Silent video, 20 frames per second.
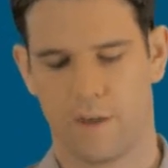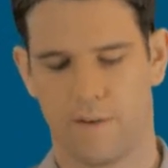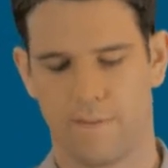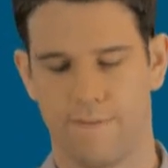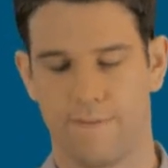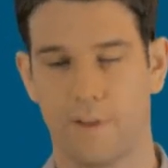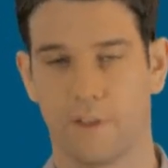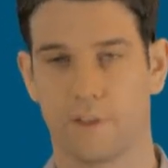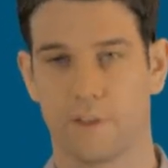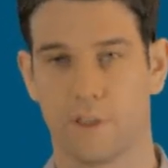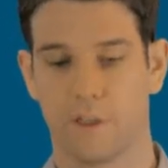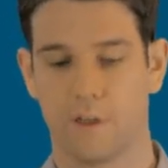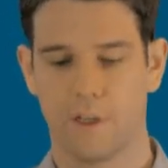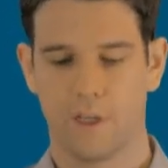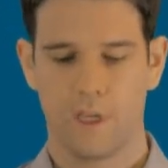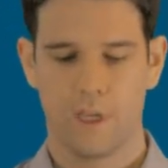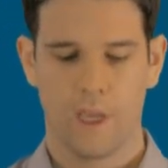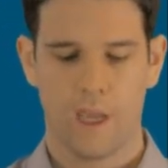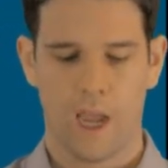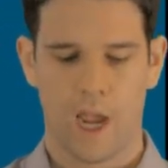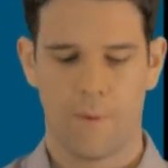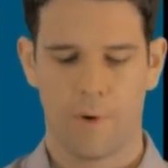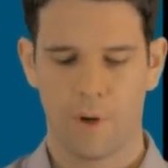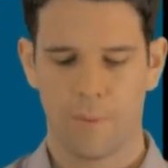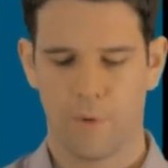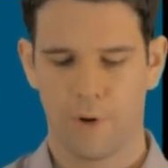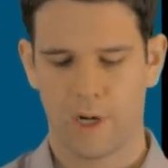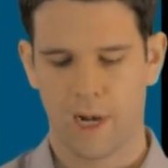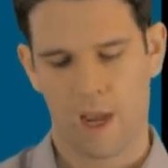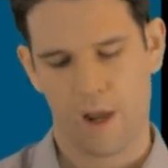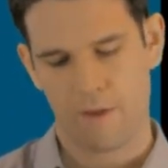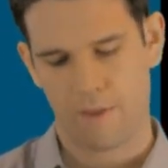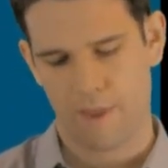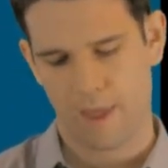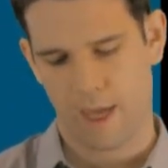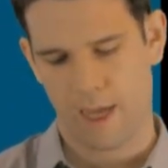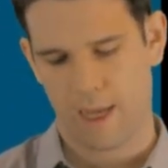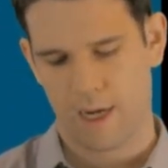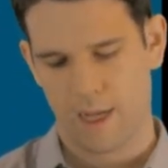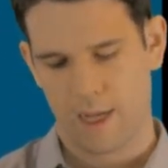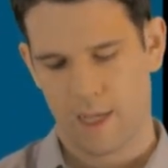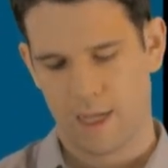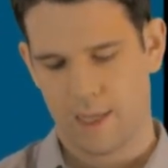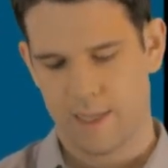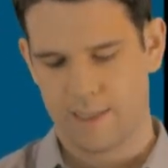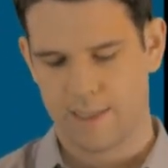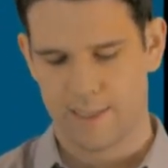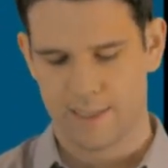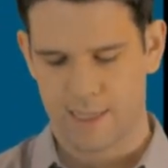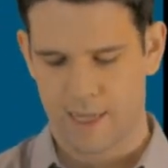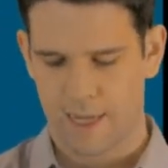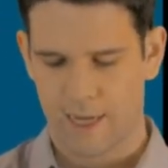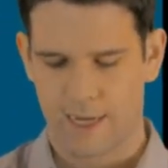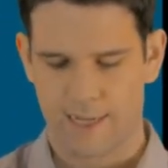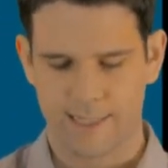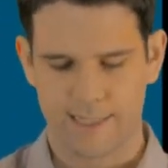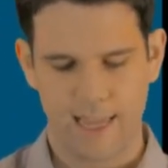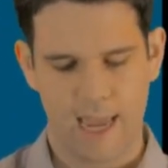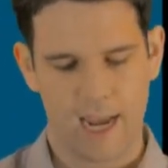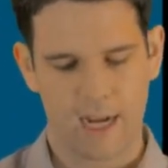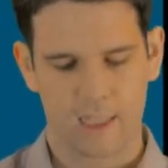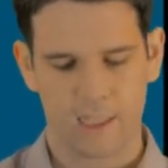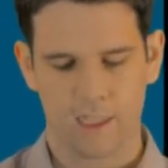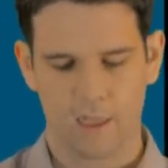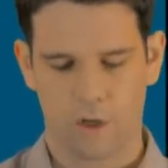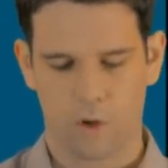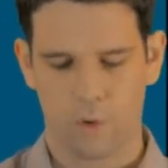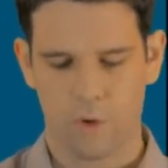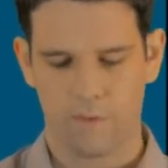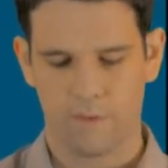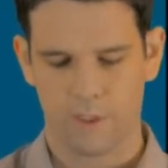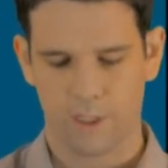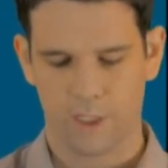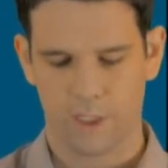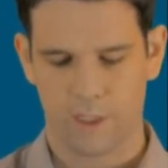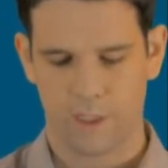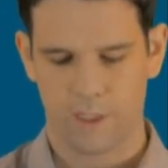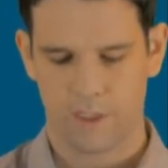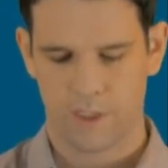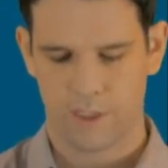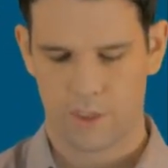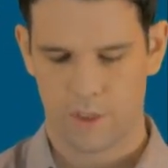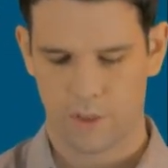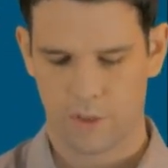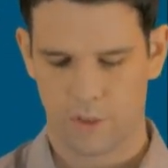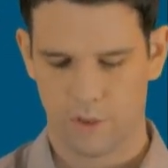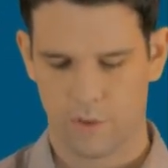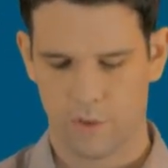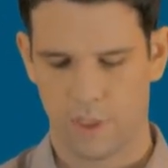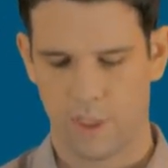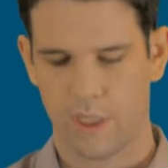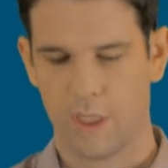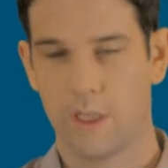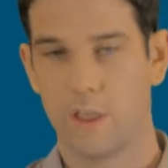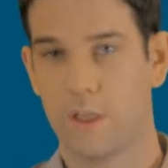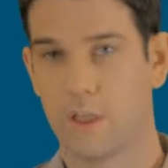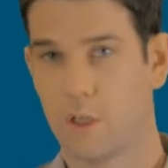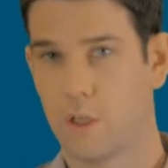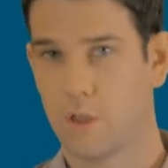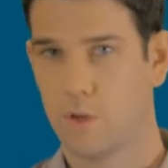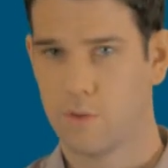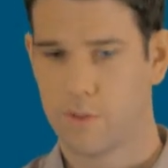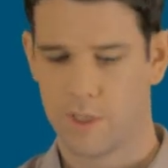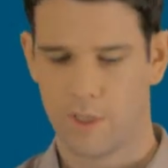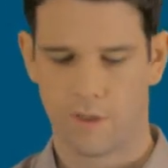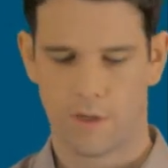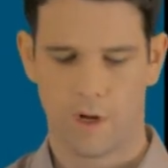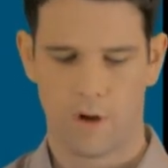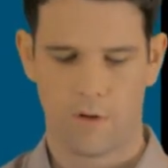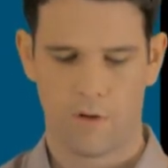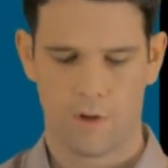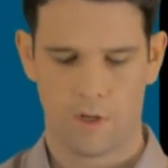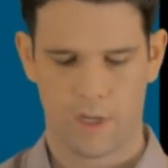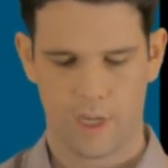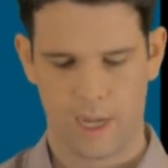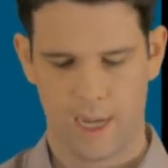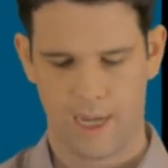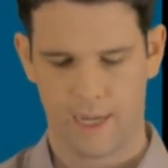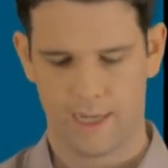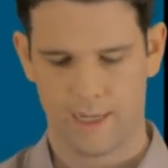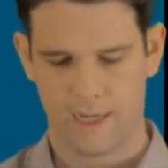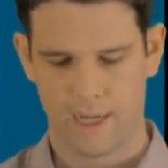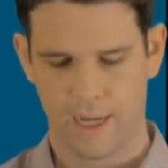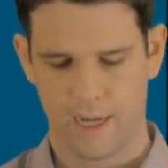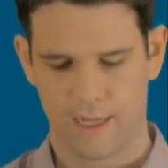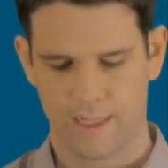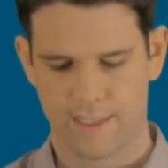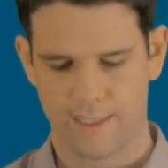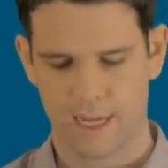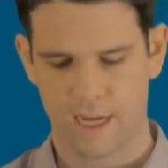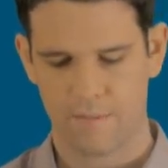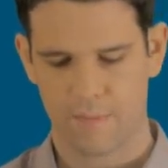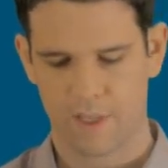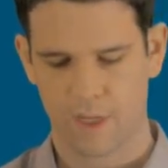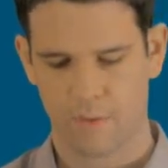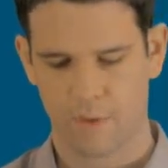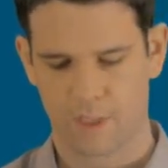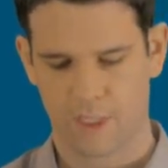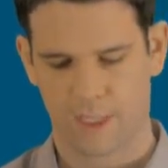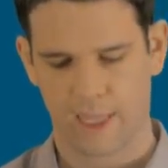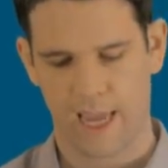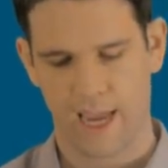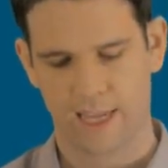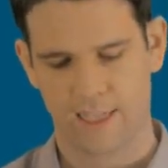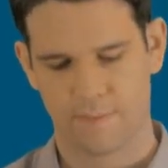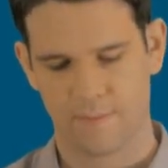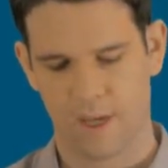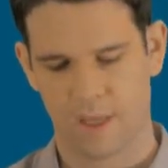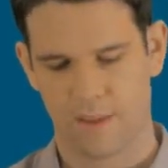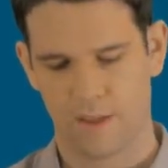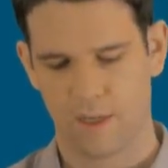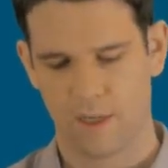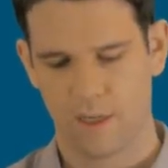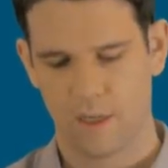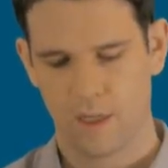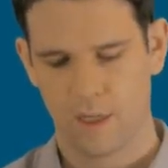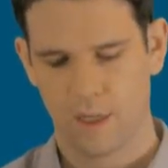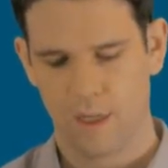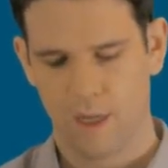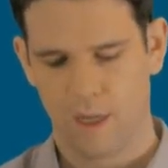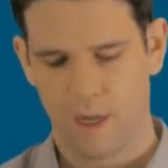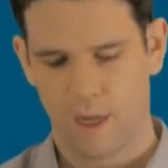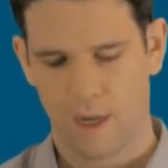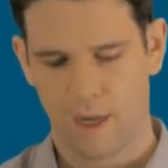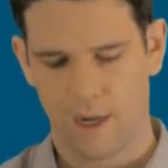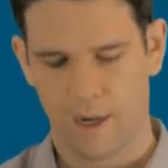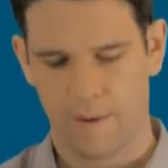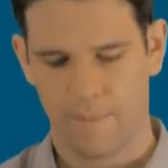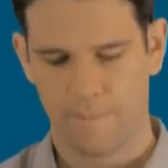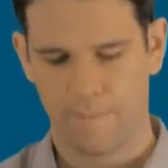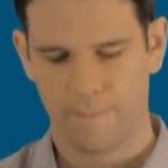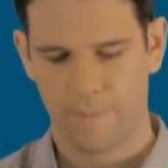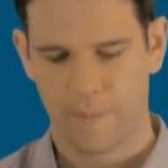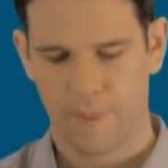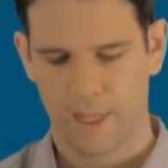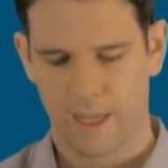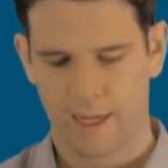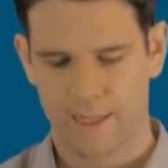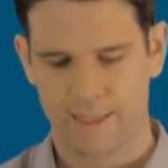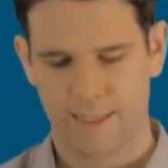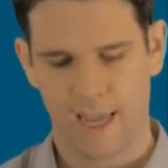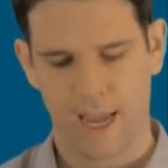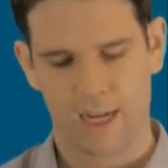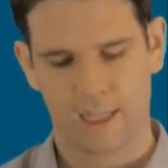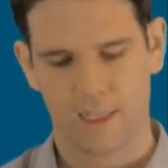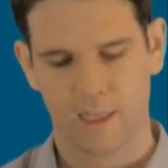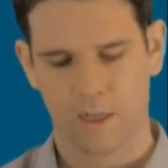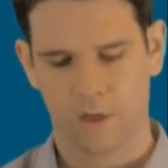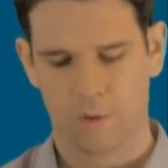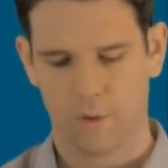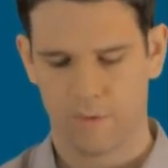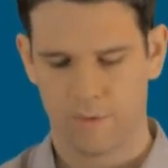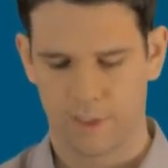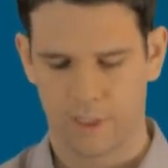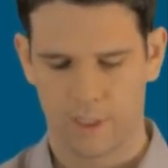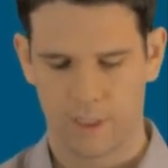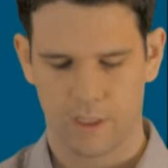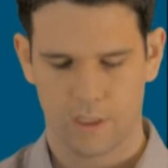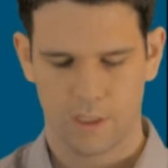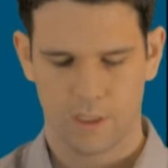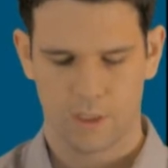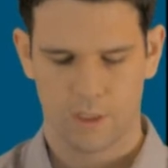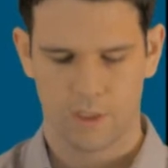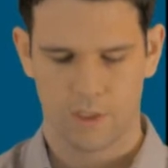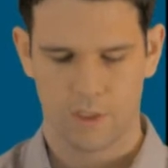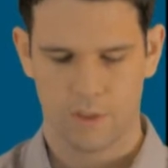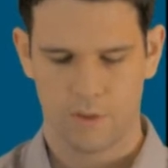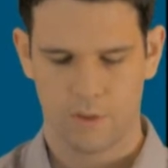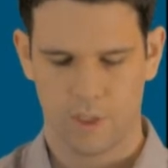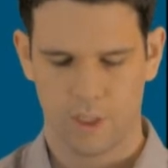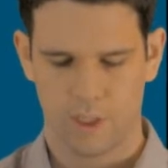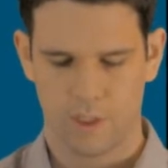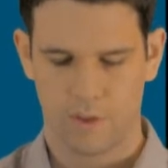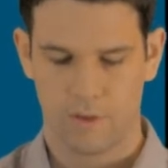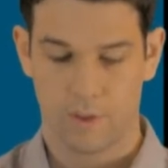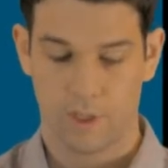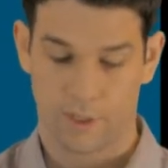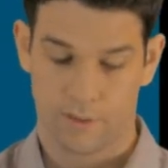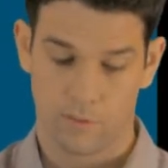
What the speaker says: filter. I want to point out that this is exactly equivalent to EQ0. And same thing with the last method, exactly equivalent to EQ